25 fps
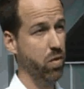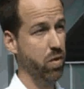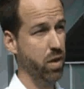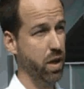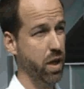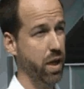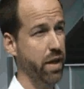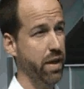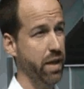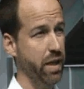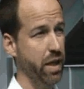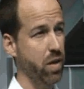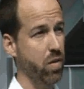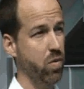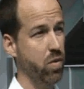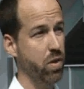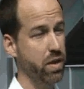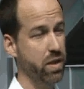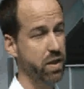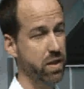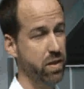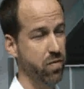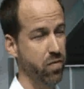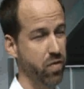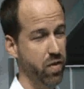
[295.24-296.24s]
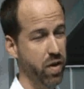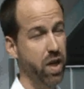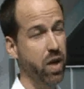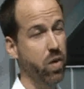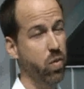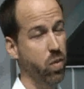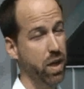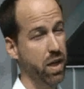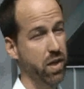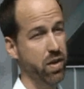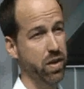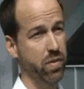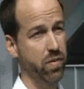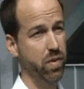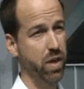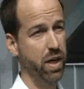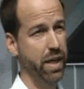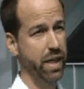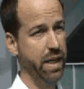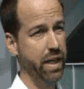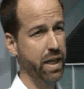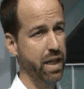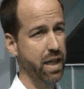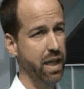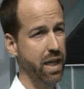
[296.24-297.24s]
I think it works very well in
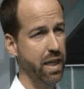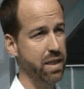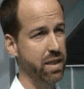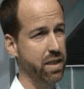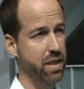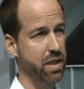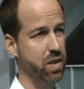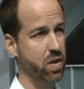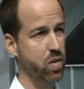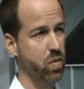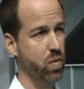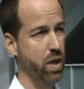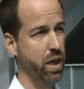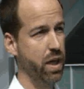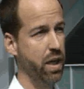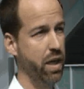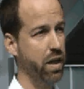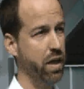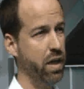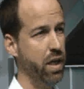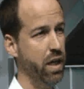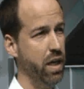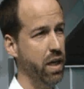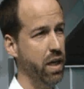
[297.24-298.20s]
writing classes where